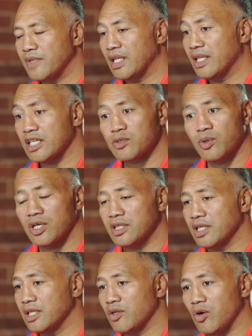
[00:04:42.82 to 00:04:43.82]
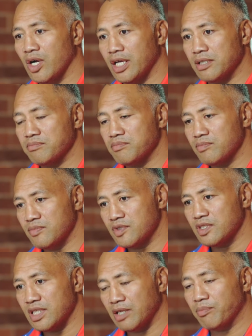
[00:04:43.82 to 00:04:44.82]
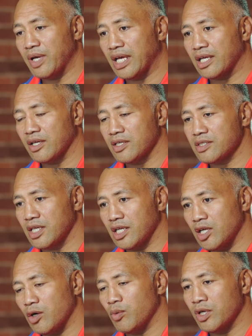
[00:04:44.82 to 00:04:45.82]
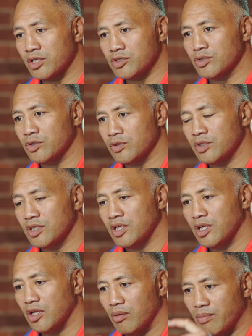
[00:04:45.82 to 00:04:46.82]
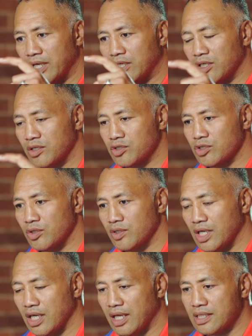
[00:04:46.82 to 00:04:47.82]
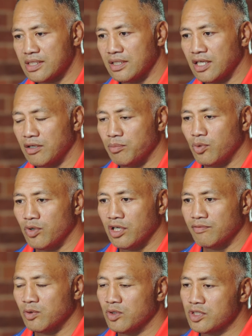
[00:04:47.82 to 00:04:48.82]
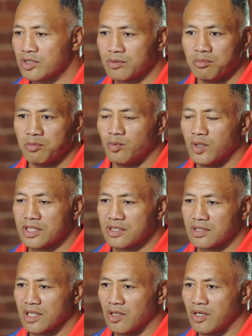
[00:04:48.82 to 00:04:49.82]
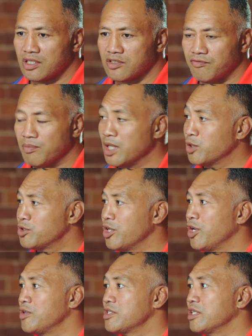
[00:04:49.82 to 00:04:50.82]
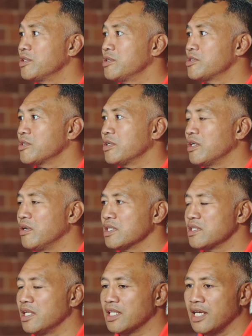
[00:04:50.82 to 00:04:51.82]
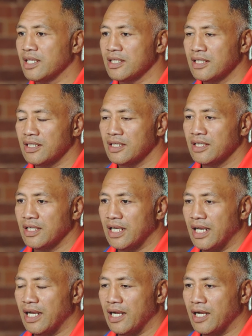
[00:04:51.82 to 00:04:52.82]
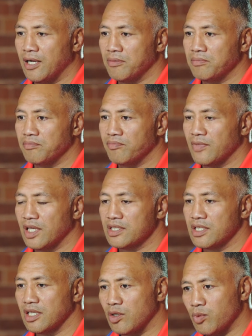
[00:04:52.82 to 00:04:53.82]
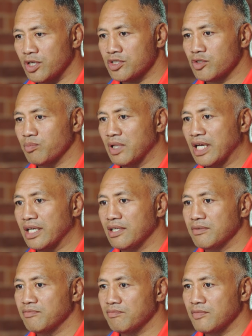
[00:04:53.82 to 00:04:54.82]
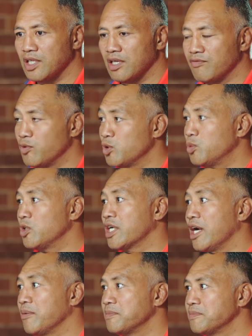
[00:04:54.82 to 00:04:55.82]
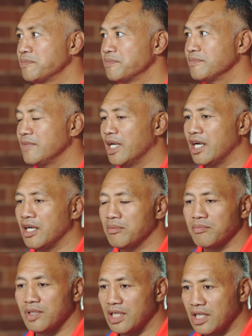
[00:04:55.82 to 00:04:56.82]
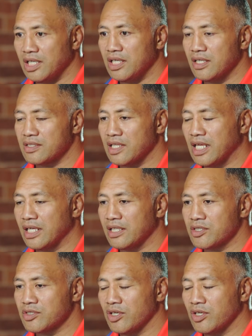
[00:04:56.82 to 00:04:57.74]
And that's what I did. I sat back and I said, I wanted to make into that as a young boy. I always watched the likes of Michael Jones and those sort of guys like that. And I said, I wanted to play, for the World Cup in years later.